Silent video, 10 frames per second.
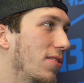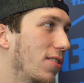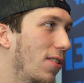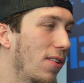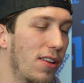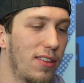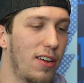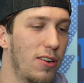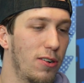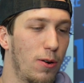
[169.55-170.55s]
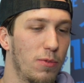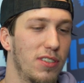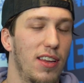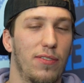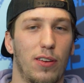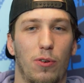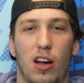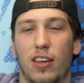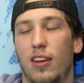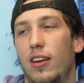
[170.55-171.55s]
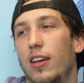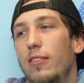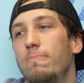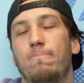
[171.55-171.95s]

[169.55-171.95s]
so Thunderdome was definitely rocking tonight.